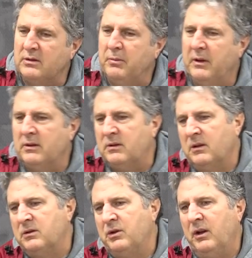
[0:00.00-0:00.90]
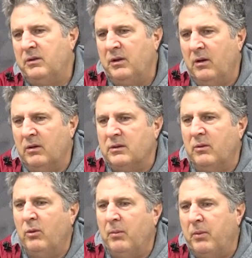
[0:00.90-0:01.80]
it's the biggest exchange of yards
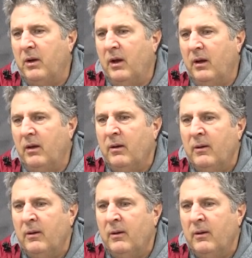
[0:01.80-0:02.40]
on one play